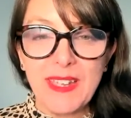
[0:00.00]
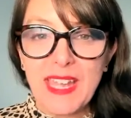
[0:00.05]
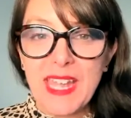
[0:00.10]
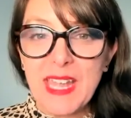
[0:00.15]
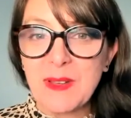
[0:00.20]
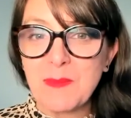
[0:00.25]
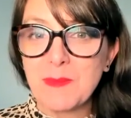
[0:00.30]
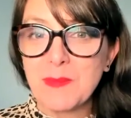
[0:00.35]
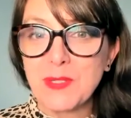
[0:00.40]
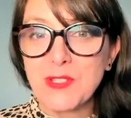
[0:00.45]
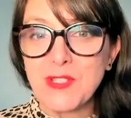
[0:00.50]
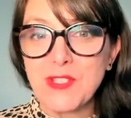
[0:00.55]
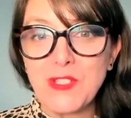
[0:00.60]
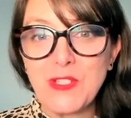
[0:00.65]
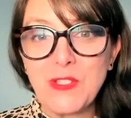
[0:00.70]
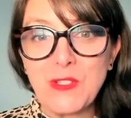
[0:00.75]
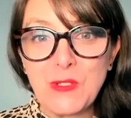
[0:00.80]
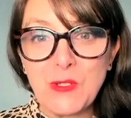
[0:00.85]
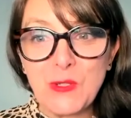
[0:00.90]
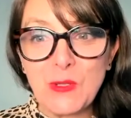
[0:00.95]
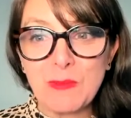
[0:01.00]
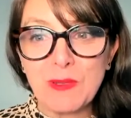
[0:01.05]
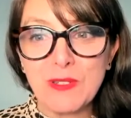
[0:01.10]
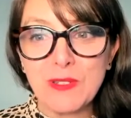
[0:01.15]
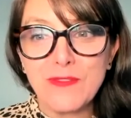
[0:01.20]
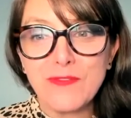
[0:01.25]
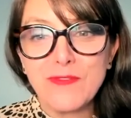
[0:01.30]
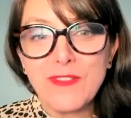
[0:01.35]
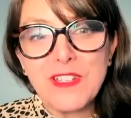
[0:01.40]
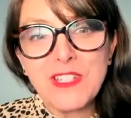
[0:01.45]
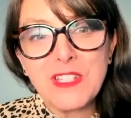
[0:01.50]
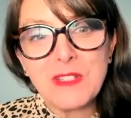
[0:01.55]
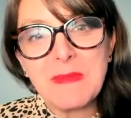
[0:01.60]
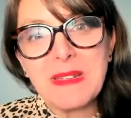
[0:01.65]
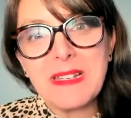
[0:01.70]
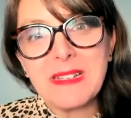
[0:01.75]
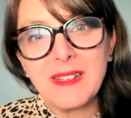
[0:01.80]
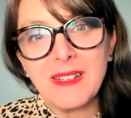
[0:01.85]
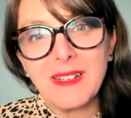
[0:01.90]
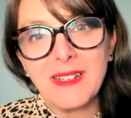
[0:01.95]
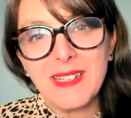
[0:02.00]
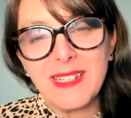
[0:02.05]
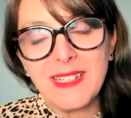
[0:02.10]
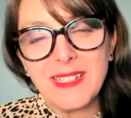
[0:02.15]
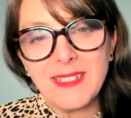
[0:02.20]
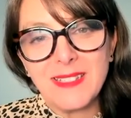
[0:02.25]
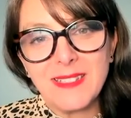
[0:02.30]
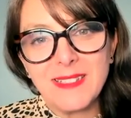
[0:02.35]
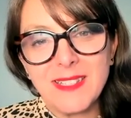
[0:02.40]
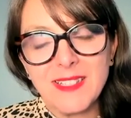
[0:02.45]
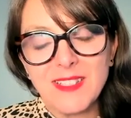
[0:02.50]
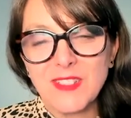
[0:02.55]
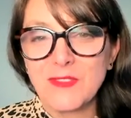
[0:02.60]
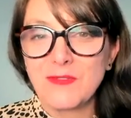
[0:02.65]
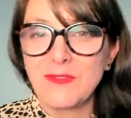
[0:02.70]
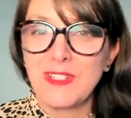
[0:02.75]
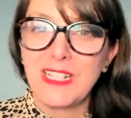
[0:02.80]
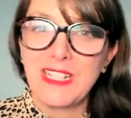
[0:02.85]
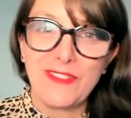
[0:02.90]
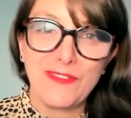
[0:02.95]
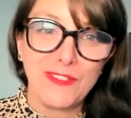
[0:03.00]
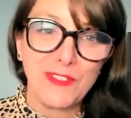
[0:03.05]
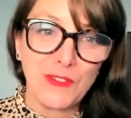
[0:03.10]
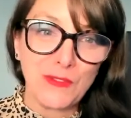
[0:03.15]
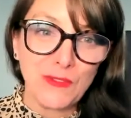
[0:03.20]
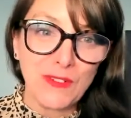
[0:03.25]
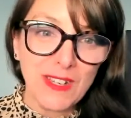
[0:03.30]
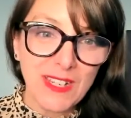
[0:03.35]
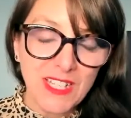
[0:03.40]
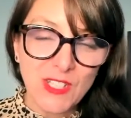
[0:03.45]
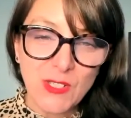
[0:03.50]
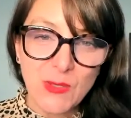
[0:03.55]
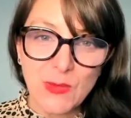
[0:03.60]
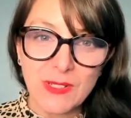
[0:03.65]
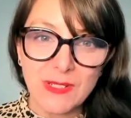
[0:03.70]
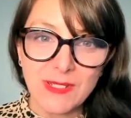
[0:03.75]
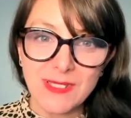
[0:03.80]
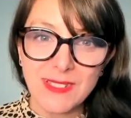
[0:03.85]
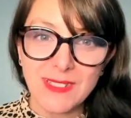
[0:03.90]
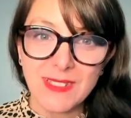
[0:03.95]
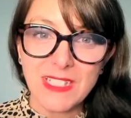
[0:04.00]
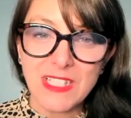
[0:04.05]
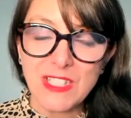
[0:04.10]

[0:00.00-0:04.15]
and pursue, but fundamentally doesn't really feel right to us.